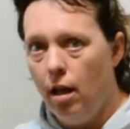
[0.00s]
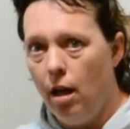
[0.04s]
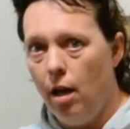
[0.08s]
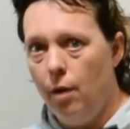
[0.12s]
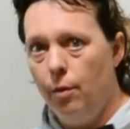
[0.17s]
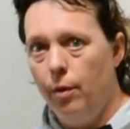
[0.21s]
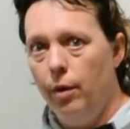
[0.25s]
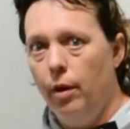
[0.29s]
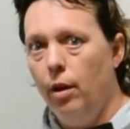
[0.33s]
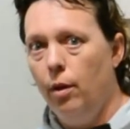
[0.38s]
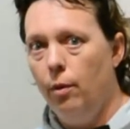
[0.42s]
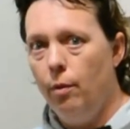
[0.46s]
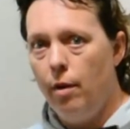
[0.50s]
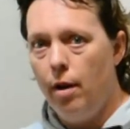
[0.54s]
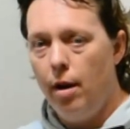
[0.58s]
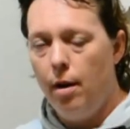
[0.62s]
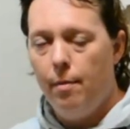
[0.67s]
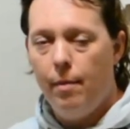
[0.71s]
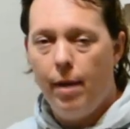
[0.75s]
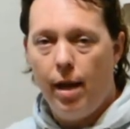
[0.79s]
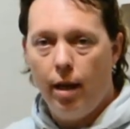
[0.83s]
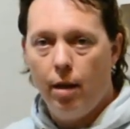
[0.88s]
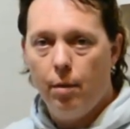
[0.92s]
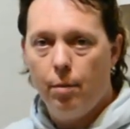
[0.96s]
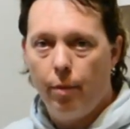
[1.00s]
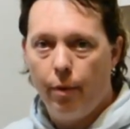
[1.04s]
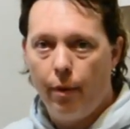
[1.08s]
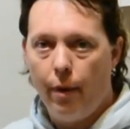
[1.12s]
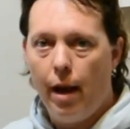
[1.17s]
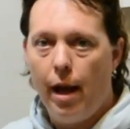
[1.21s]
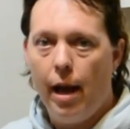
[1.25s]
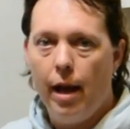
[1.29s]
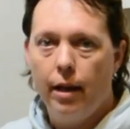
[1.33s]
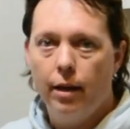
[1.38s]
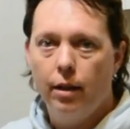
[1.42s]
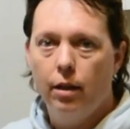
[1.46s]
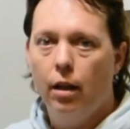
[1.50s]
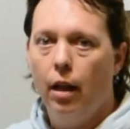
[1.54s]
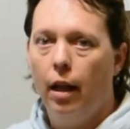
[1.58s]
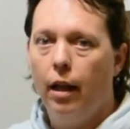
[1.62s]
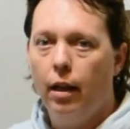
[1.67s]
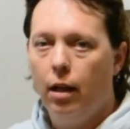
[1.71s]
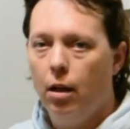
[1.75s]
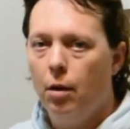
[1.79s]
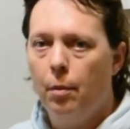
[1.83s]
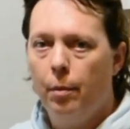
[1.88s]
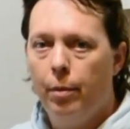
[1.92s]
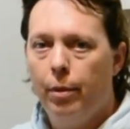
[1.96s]
I really want to make bread
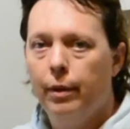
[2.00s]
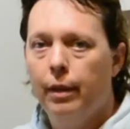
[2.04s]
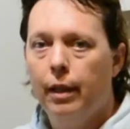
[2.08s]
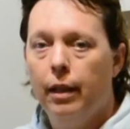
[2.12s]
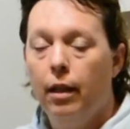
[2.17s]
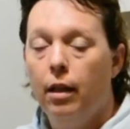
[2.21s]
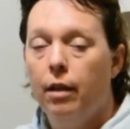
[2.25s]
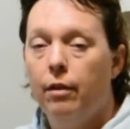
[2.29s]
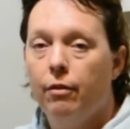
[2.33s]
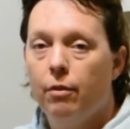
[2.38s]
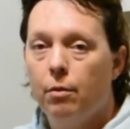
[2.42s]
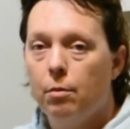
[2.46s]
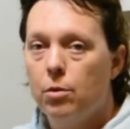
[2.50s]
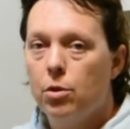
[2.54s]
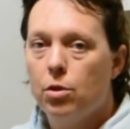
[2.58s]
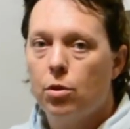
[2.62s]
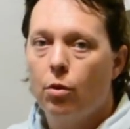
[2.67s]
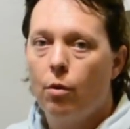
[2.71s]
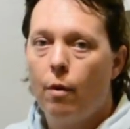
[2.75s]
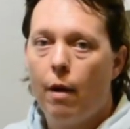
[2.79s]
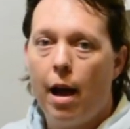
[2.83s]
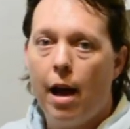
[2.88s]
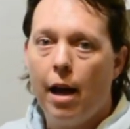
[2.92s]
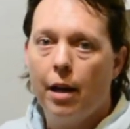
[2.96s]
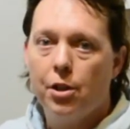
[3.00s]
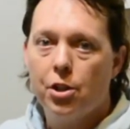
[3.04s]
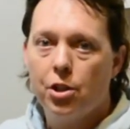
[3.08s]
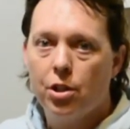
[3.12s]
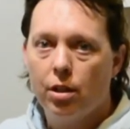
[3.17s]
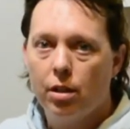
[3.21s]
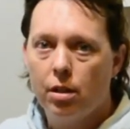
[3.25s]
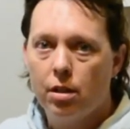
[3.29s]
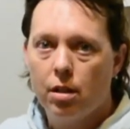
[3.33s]
like completely from scratch